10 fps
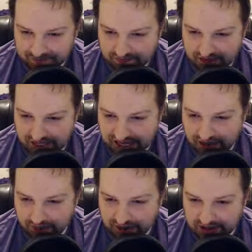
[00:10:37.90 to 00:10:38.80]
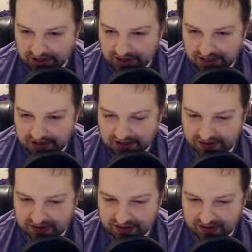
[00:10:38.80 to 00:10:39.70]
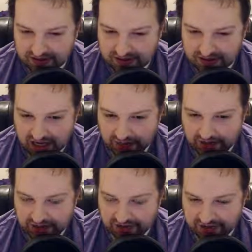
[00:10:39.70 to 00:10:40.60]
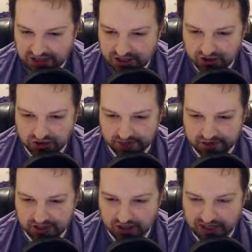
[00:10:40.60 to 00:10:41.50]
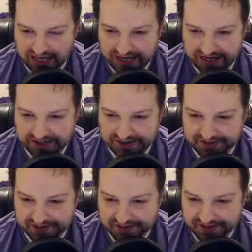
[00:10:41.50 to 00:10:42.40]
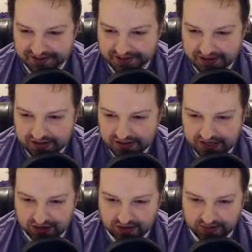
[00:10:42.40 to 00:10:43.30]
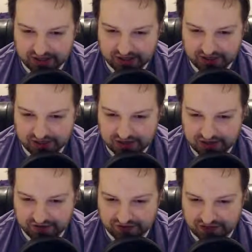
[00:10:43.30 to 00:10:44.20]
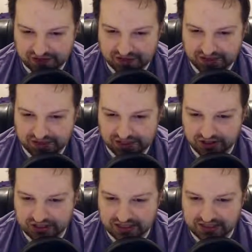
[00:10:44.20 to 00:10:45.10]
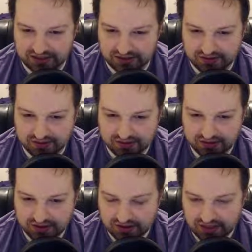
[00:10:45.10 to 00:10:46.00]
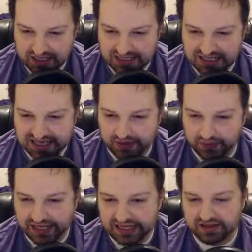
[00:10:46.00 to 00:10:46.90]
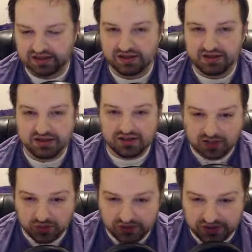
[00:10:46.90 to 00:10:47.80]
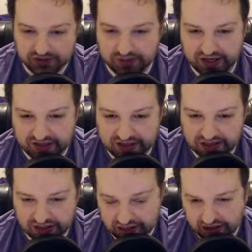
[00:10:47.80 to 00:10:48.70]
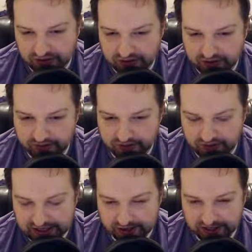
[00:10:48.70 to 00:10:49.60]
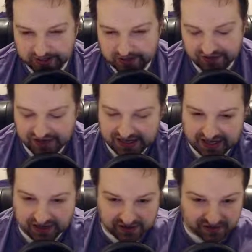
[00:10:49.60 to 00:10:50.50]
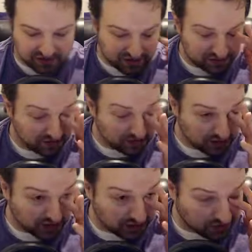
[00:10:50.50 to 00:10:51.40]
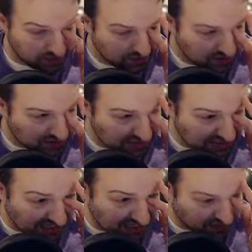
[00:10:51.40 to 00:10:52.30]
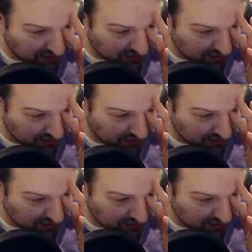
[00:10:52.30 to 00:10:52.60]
Yeah, I wonder if this just drops all hate and all the monsters. If you can use it as a getaway. You pull too many things. You're like, oh no, I pulled way too many. I want to feign death and de-aggro.